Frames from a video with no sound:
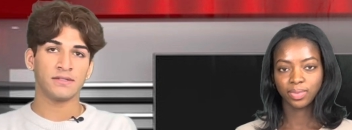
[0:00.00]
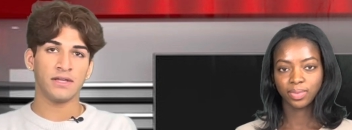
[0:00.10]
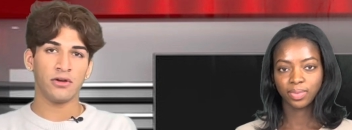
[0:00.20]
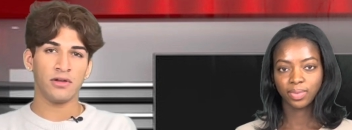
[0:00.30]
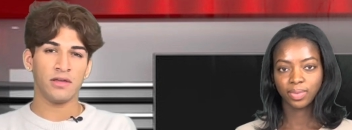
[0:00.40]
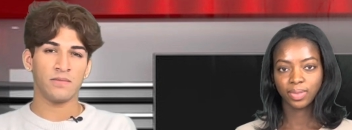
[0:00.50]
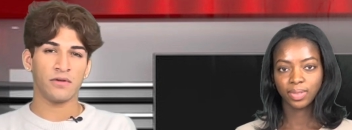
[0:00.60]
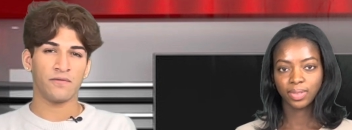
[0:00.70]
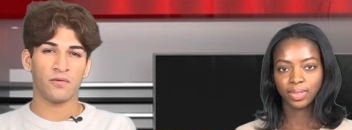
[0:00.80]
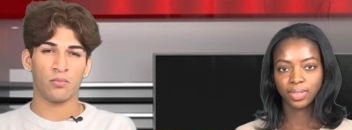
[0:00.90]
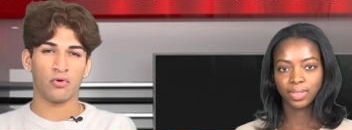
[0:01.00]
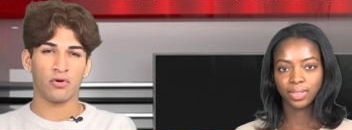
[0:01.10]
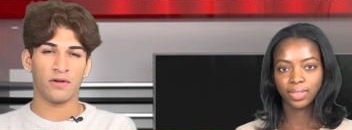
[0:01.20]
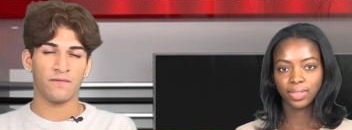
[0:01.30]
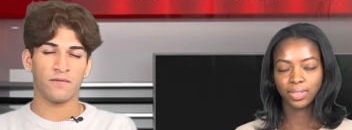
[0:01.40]
Speaker 1: See your email for
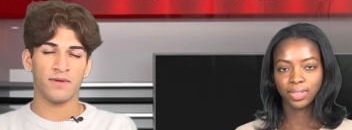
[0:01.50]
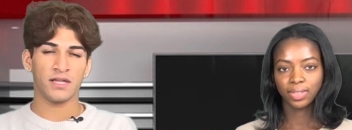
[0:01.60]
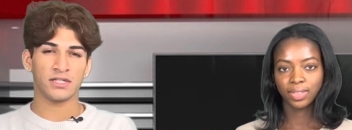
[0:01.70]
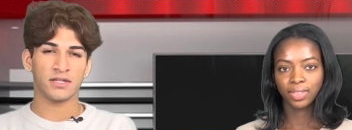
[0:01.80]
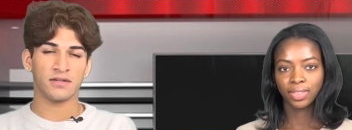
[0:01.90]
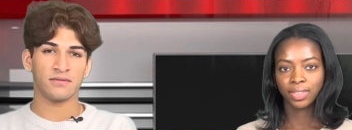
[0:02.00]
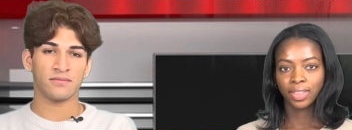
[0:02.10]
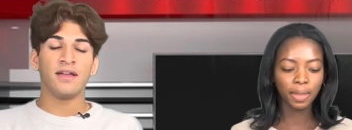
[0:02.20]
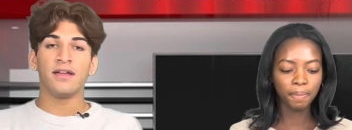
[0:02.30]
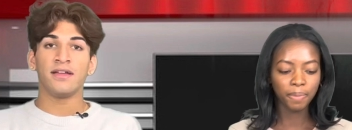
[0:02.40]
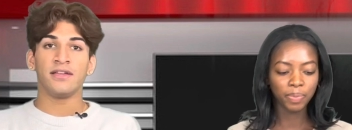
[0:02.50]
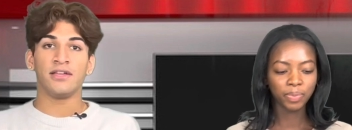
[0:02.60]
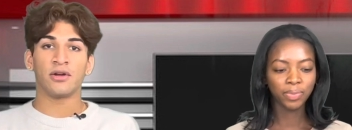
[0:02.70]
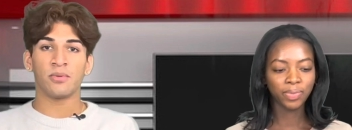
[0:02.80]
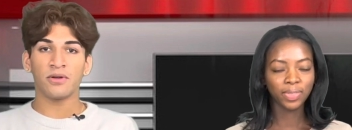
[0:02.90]
more information.
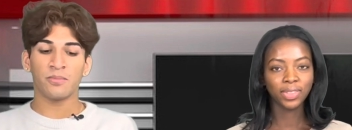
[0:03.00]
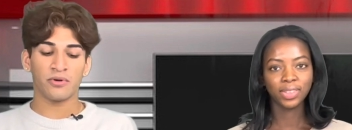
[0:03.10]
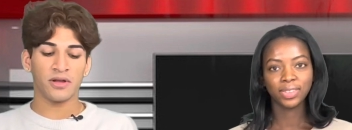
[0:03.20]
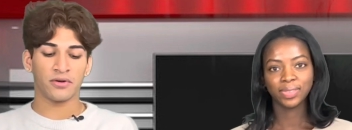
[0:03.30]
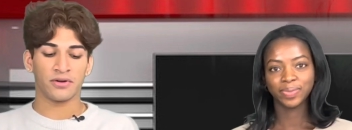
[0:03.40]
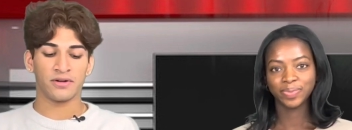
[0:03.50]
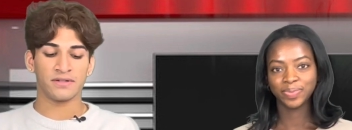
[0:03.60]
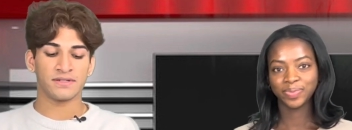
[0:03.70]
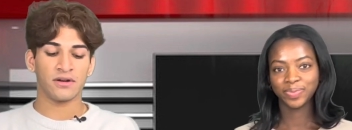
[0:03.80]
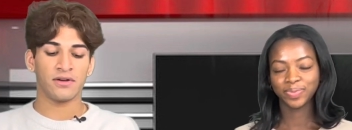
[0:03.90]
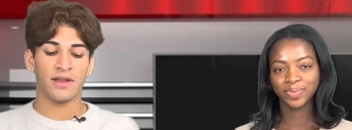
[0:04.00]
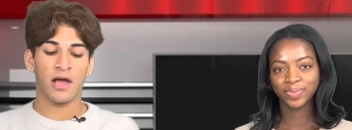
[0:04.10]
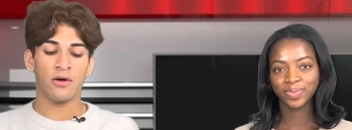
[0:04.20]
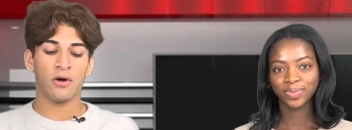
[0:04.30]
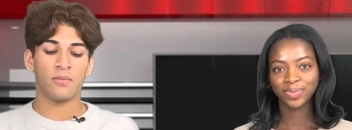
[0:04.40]
Yearbook pre-orders are
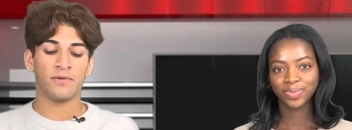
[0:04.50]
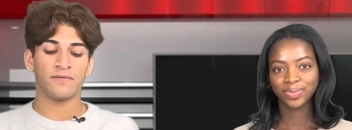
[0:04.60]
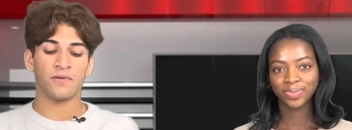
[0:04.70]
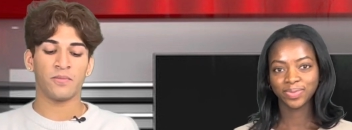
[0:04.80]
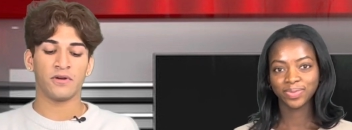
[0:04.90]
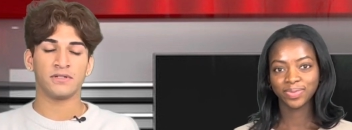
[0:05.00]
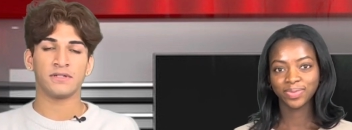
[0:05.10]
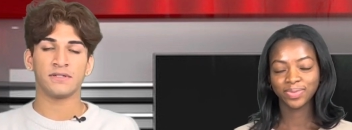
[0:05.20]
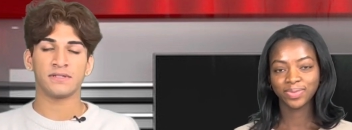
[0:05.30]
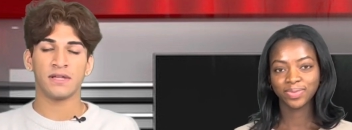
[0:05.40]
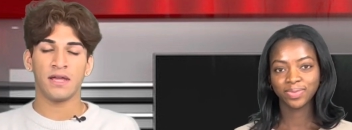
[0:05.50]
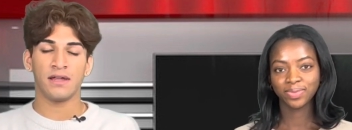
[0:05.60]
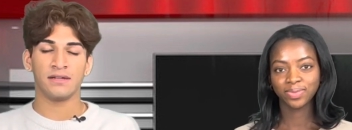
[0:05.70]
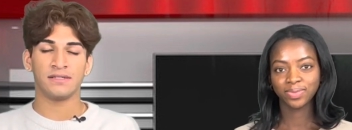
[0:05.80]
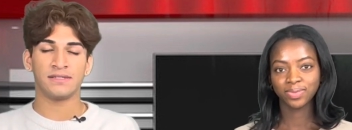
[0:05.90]
now open for purchase.
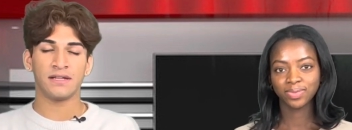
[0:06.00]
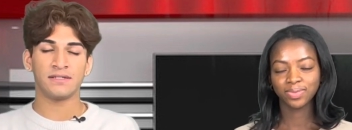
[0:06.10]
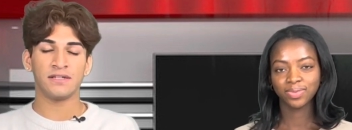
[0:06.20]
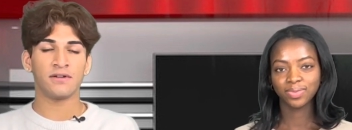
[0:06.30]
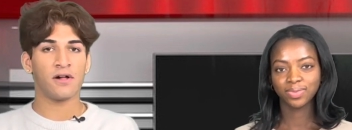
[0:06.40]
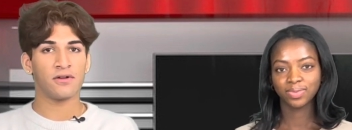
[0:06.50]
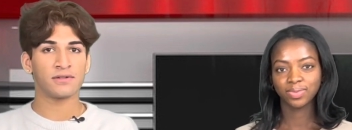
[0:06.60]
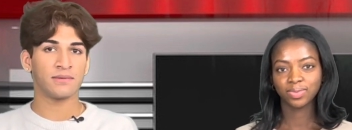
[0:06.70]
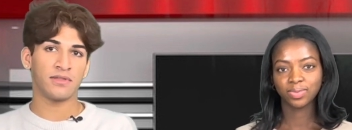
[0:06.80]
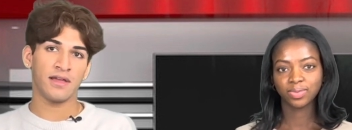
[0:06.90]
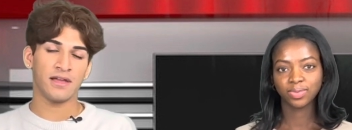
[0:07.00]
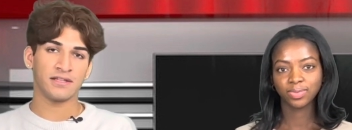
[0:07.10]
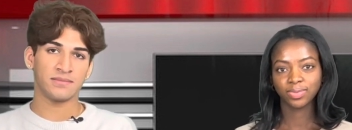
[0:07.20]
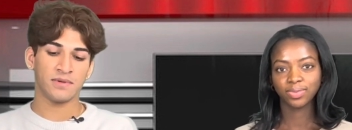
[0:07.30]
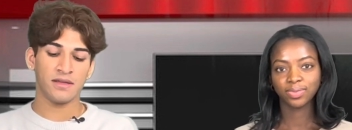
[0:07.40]
It is $60 with
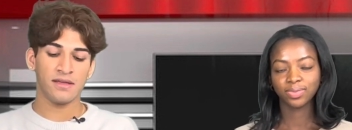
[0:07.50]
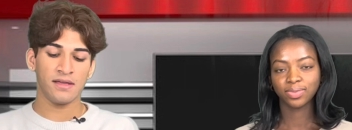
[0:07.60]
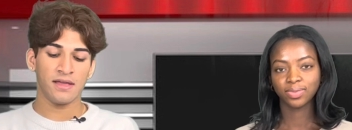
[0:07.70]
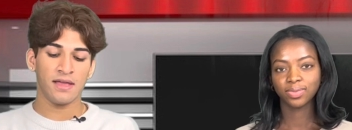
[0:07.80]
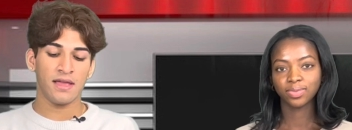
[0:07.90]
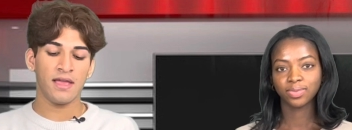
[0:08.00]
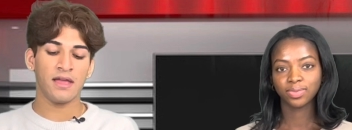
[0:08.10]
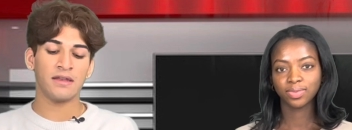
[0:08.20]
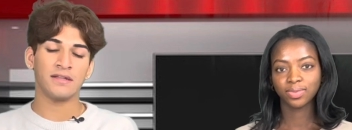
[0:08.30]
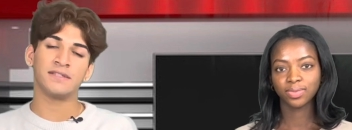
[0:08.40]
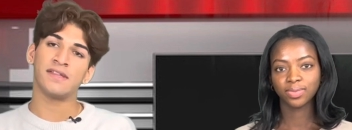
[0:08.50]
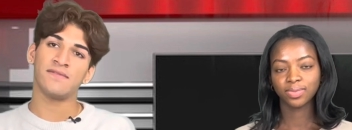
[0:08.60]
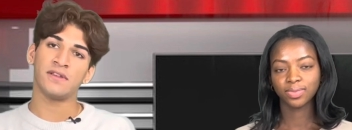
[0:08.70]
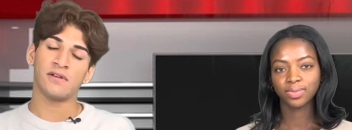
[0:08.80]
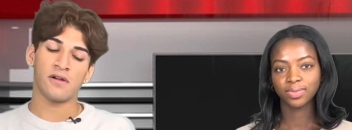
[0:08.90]
ASB and it's
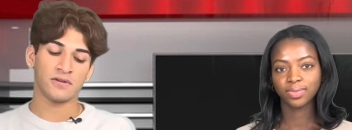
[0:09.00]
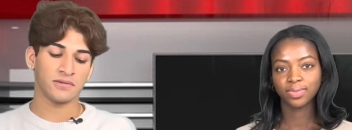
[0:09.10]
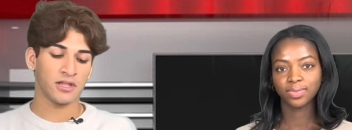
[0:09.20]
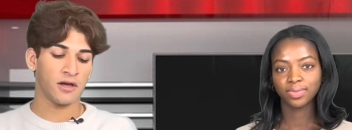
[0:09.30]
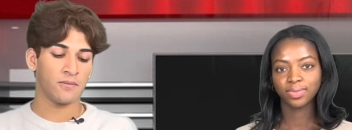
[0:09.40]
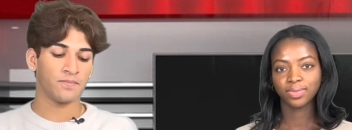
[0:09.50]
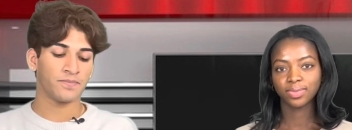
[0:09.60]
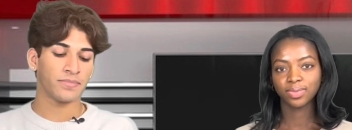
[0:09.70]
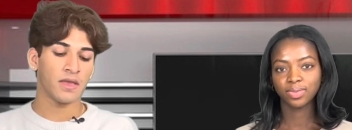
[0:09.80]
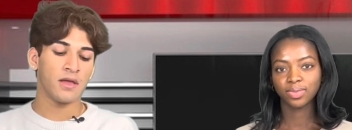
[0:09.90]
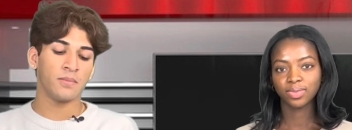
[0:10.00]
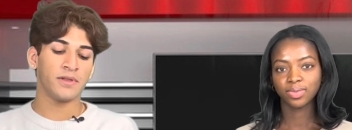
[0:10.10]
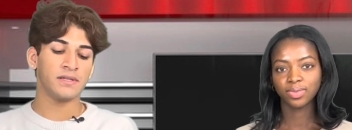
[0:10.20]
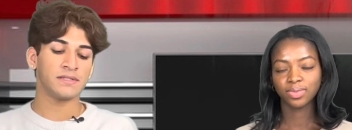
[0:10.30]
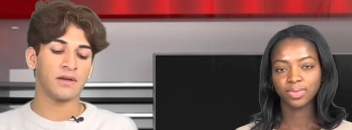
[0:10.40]
$70 without.
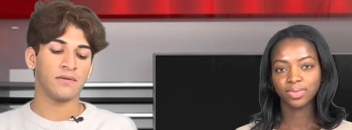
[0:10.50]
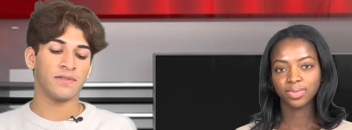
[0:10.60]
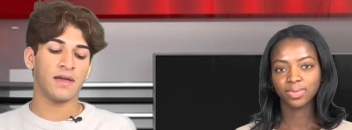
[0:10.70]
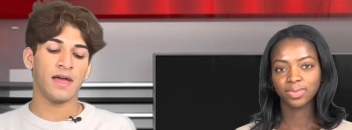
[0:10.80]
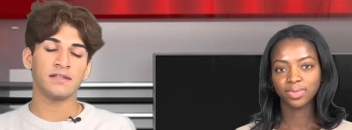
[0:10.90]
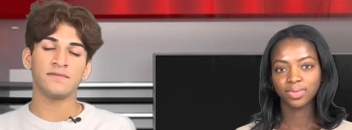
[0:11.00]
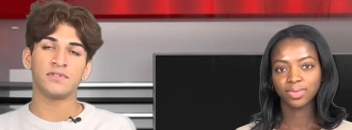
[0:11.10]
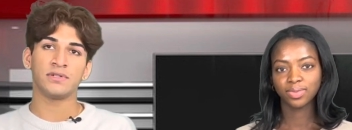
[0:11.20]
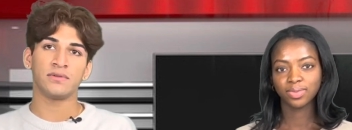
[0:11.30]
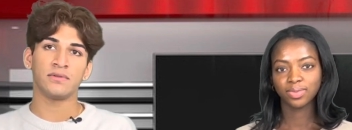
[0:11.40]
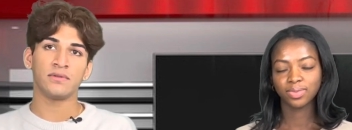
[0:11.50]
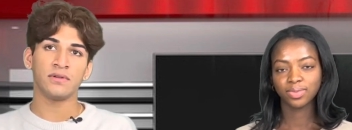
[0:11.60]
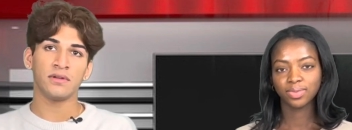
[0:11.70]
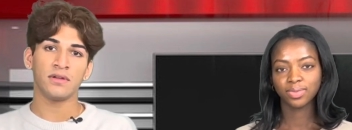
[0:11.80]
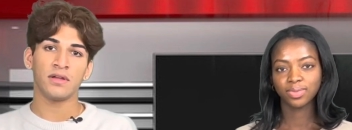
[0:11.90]
Please note that as of
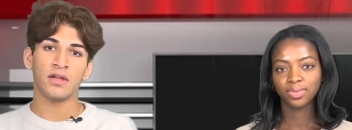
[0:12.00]
June